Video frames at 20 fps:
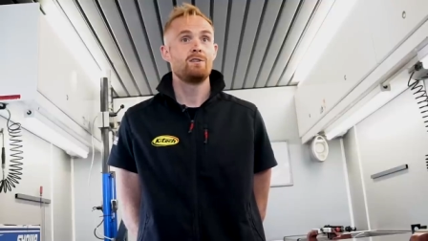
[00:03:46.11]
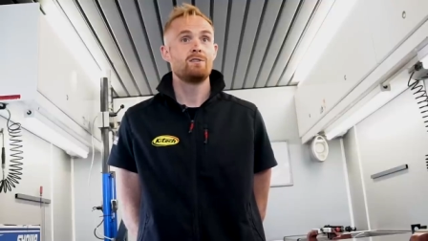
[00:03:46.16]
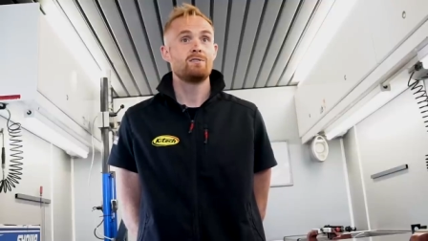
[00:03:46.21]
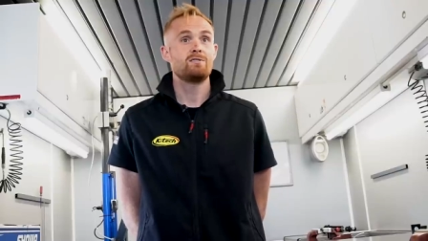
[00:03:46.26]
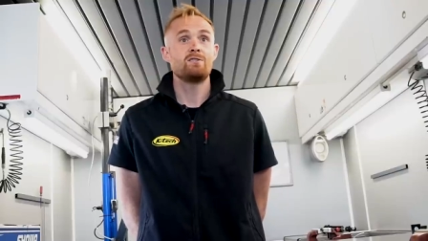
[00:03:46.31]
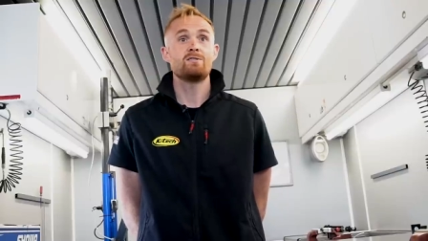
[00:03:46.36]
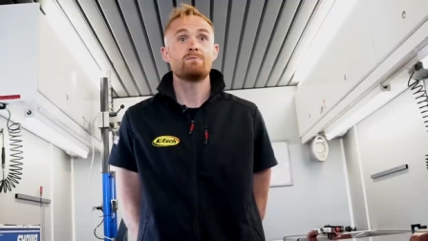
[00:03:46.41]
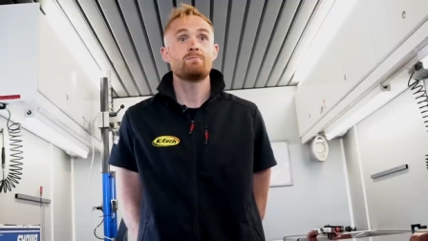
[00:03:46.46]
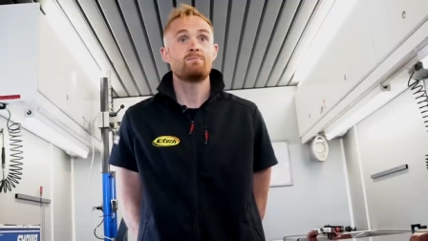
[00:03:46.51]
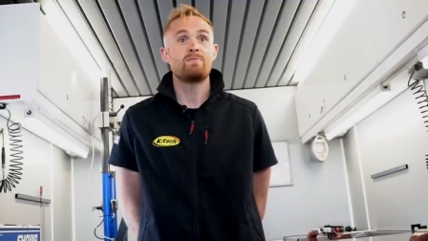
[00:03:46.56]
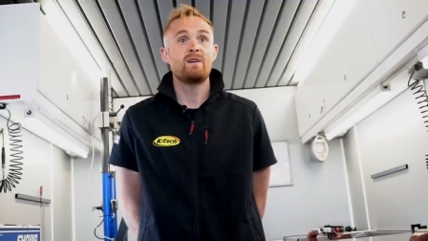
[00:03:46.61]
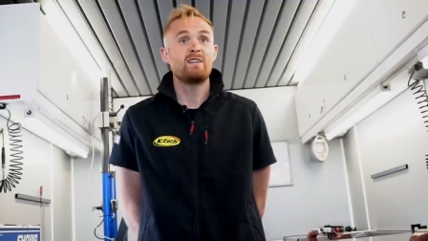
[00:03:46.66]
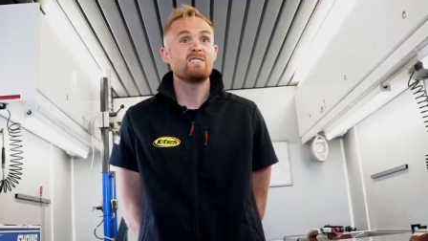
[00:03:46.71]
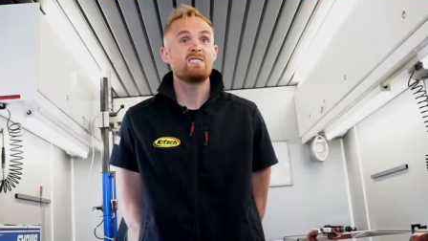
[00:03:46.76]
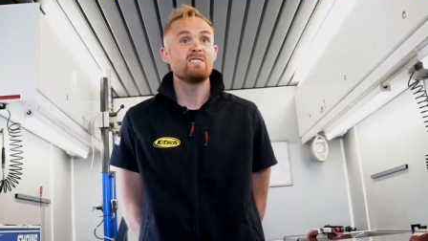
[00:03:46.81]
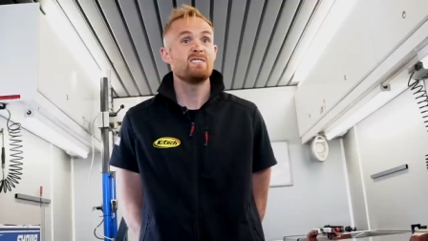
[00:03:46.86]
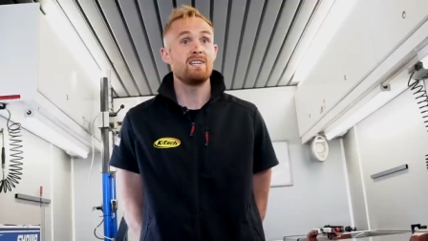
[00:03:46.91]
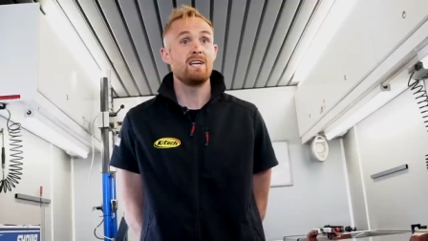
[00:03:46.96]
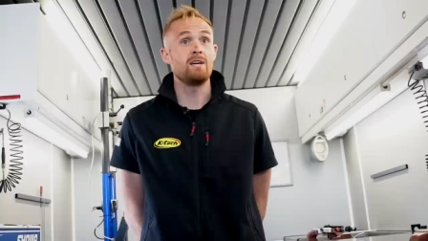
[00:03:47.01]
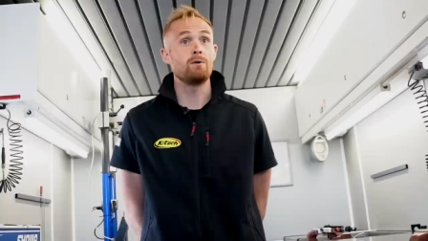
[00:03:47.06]
so there's
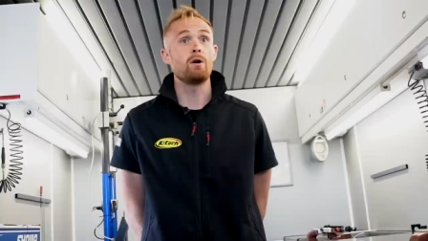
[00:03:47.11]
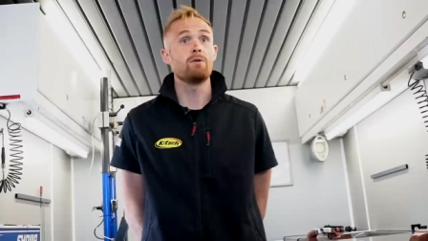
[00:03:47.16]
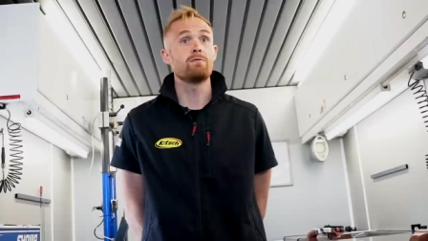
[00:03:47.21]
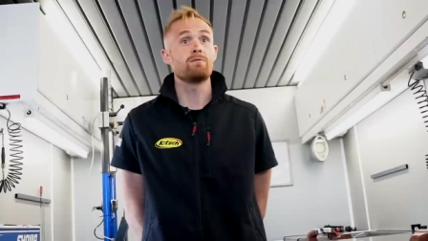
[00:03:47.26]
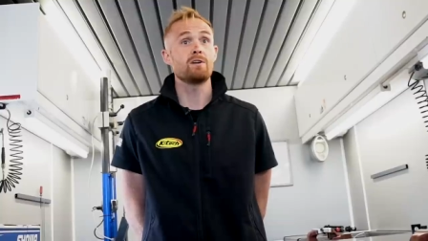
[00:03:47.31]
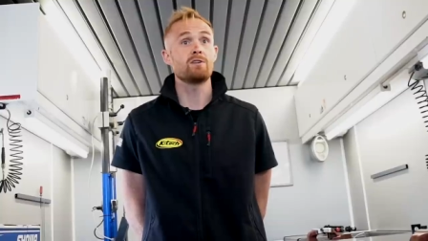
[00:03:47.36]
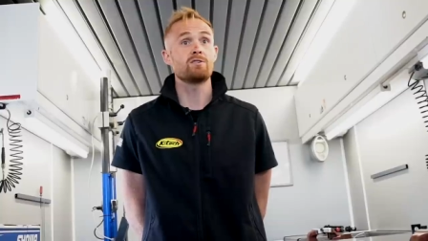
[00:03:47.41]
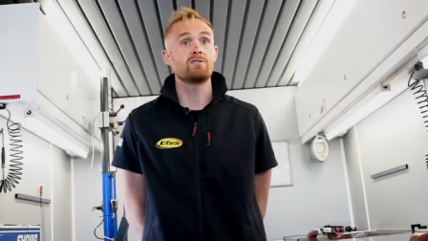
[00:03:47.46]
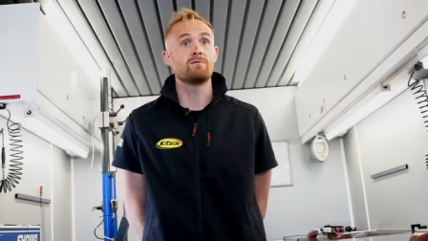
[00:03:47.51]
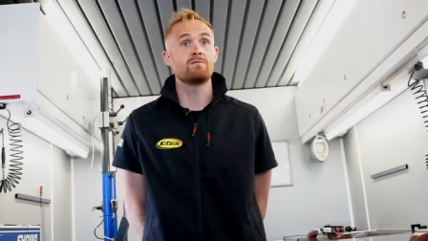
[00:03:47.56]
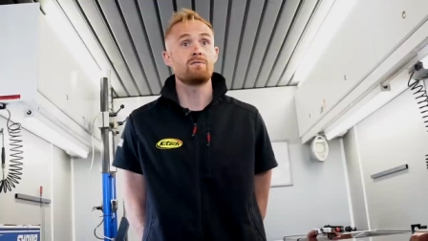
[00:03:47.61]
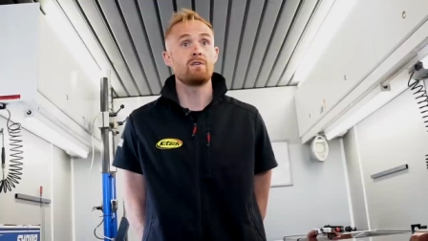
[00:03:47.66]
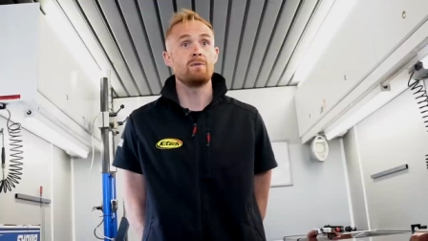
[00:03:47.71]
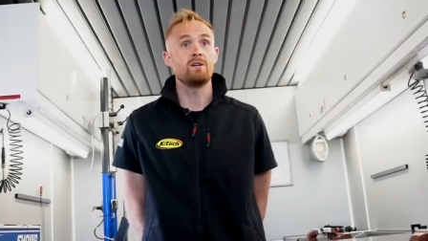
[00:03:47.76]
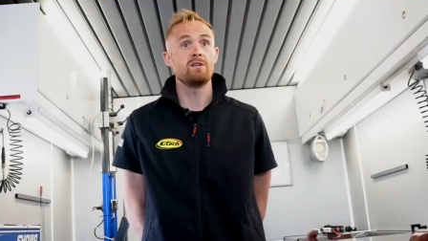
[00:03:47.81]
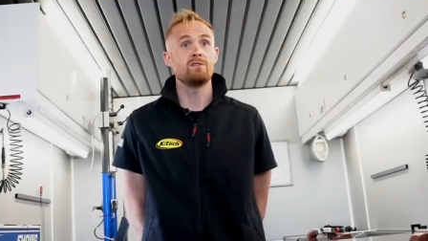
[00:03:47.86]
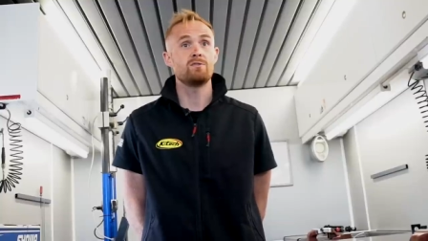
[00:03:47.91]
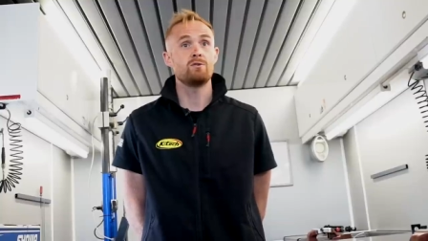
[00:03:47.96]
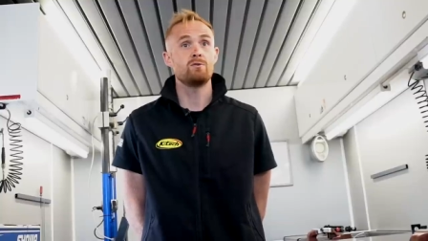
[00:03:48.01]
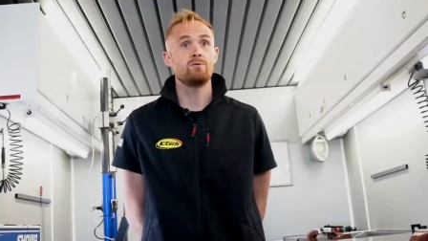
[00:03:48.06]
basically zero friction from
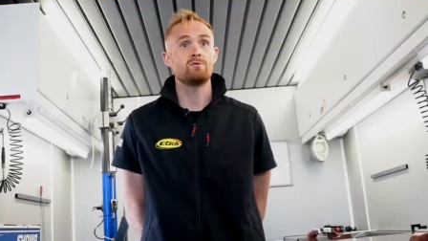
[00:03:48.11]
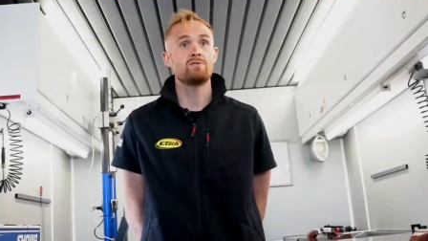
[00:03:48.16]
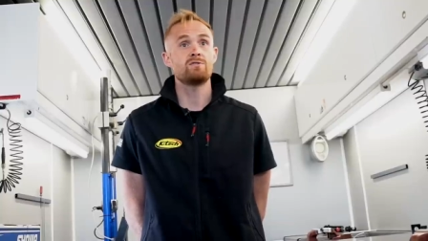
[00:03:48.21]
it at all.